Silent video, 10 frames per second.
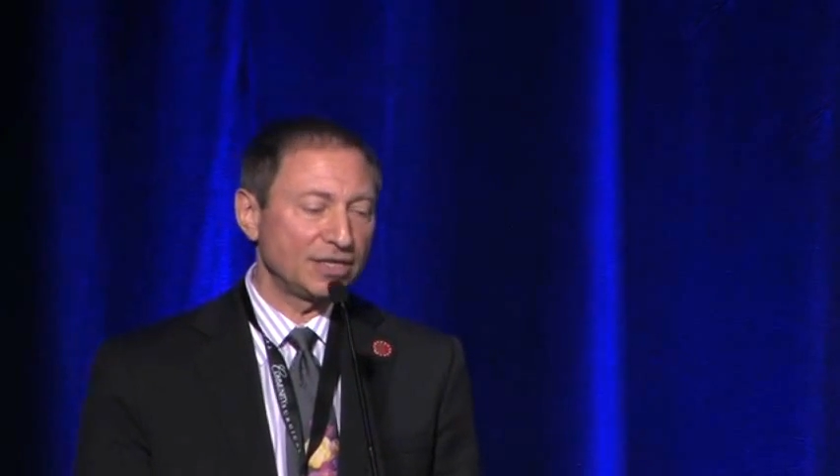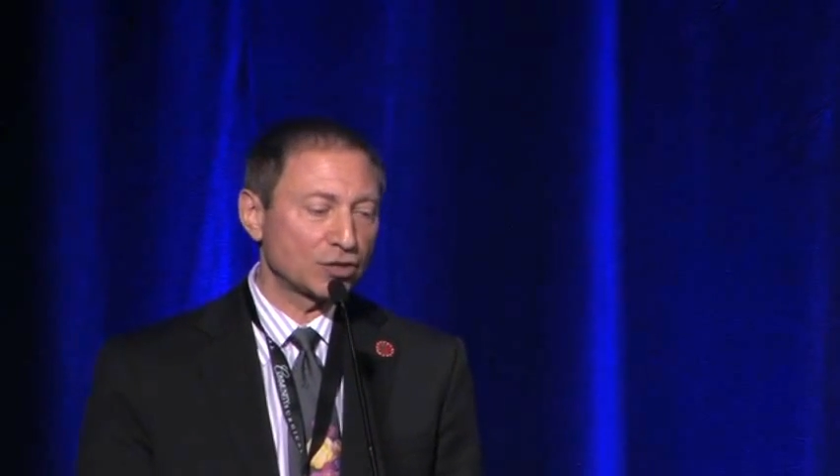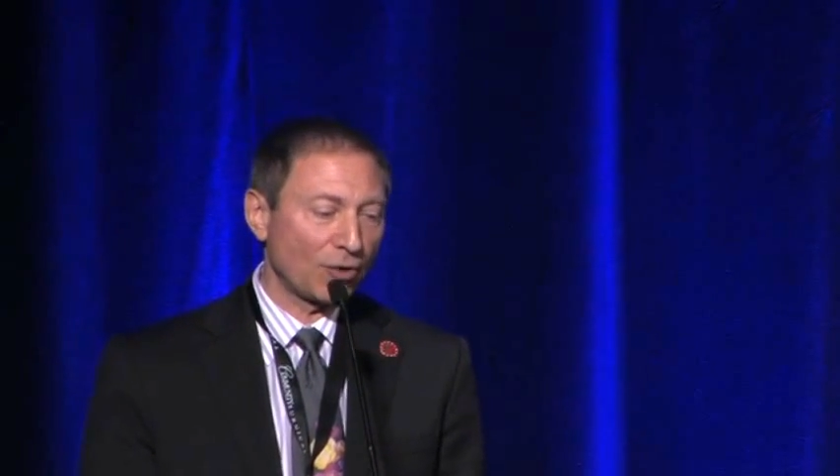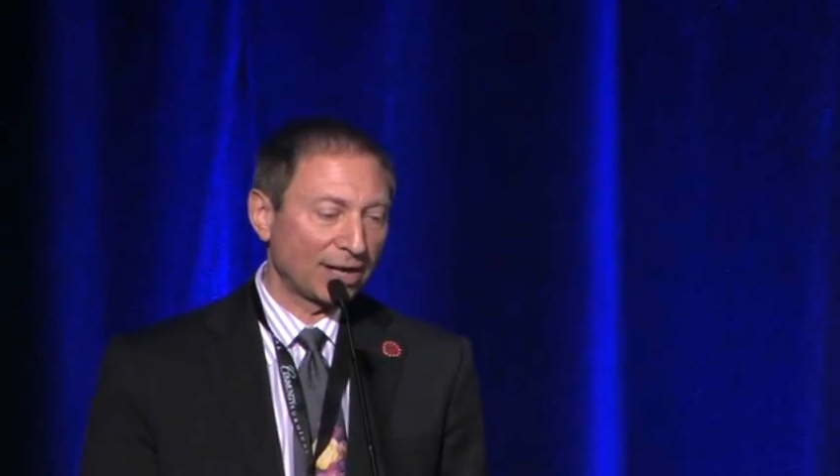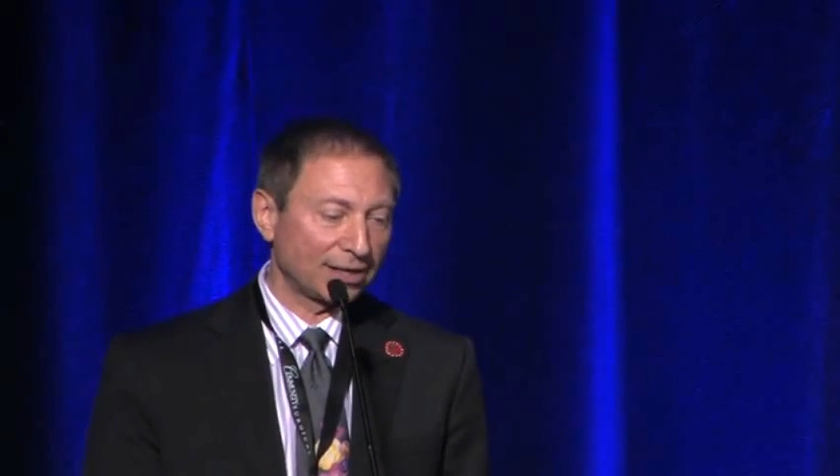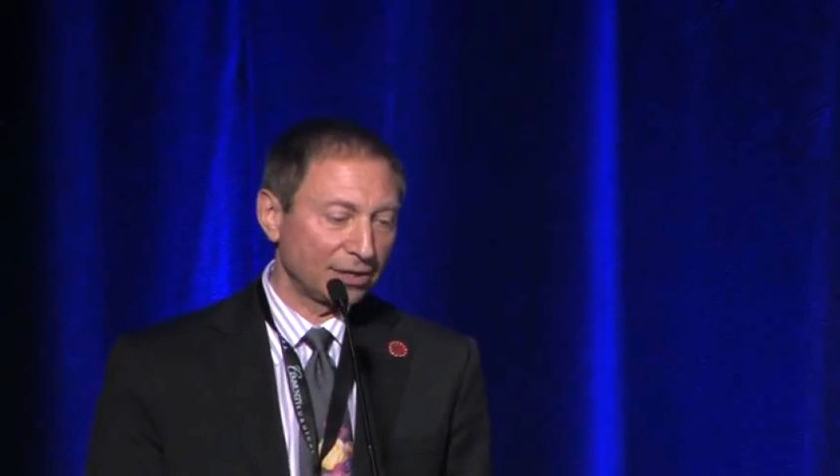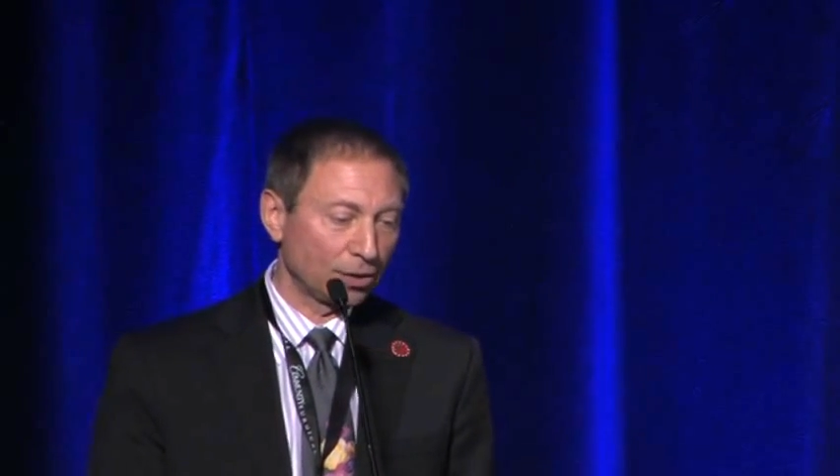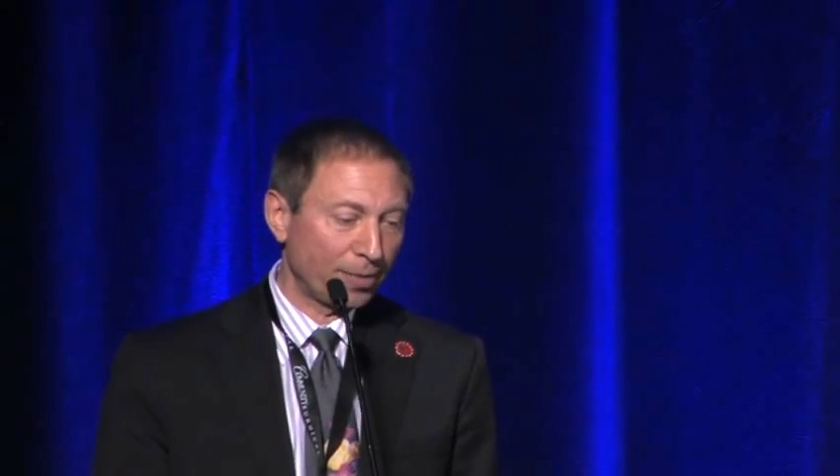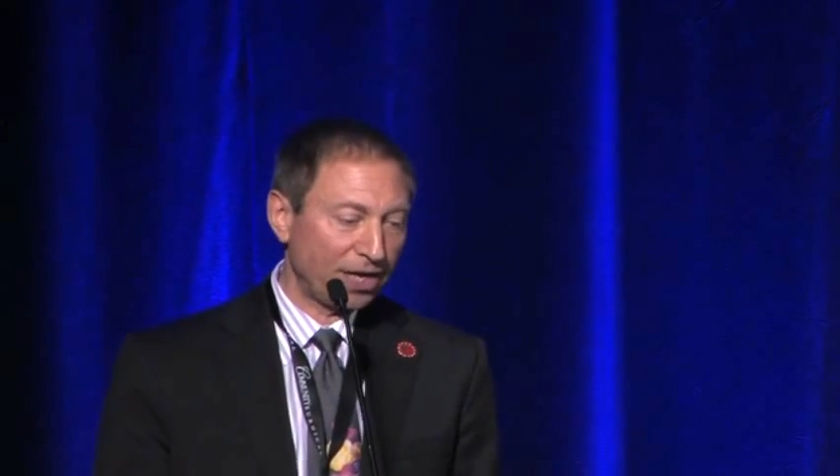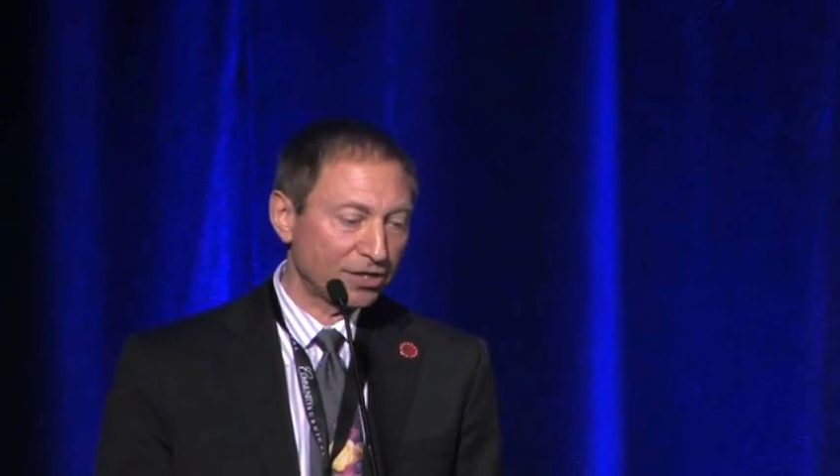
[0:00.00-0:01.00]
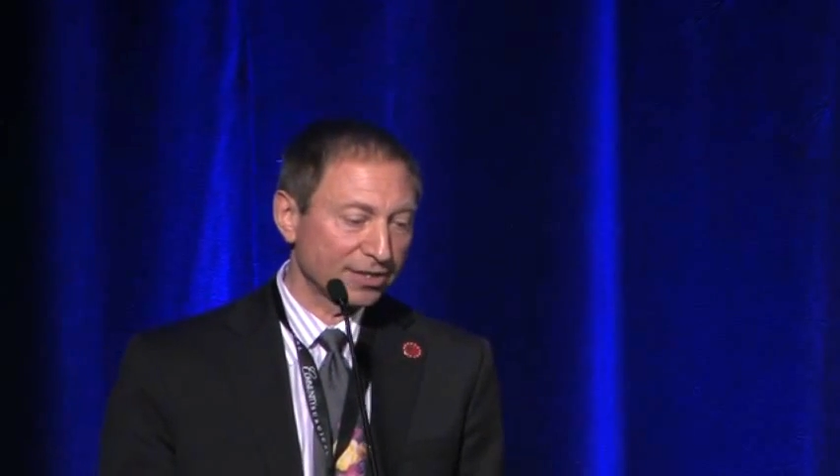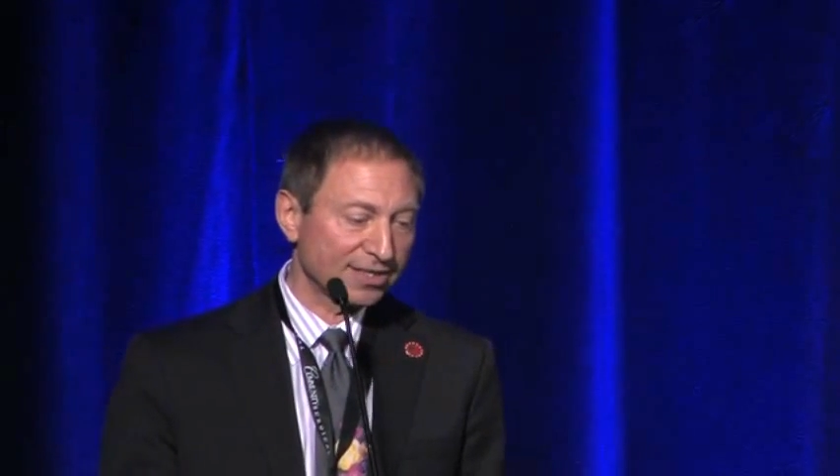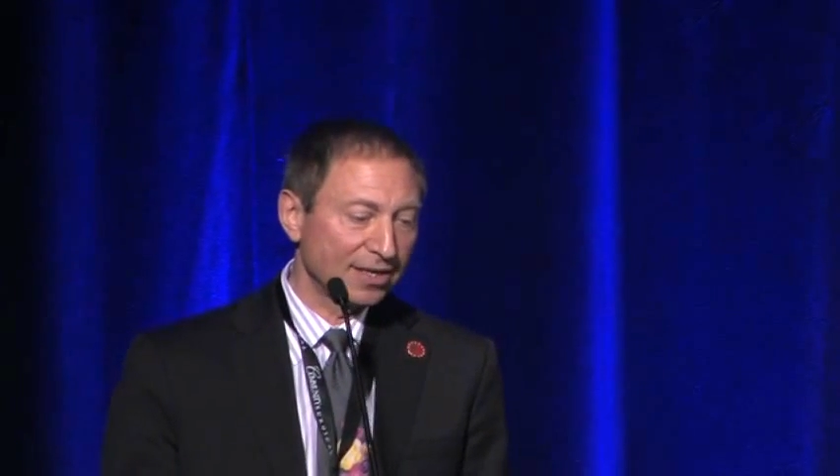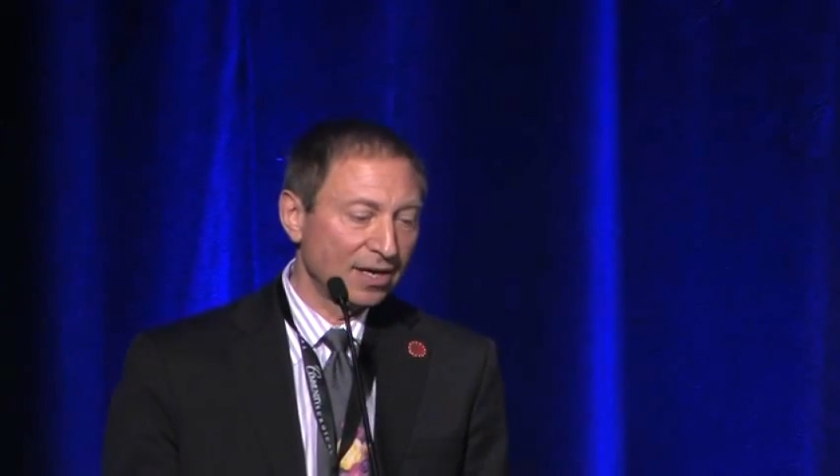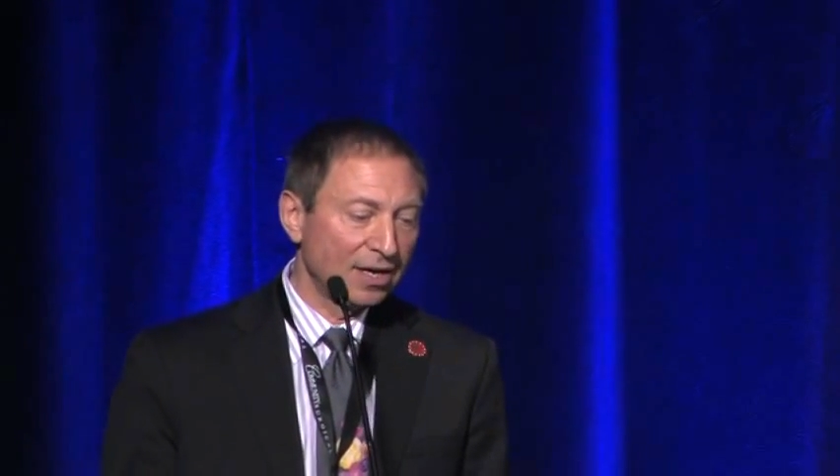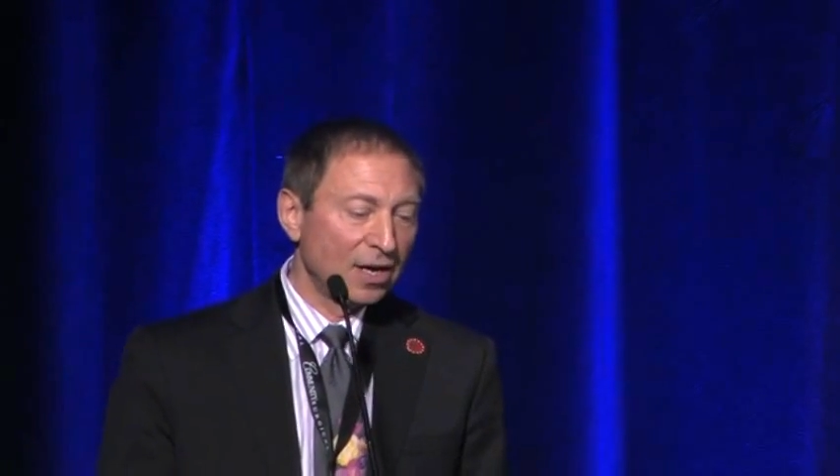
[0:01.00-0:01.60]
in these chronically ill patients.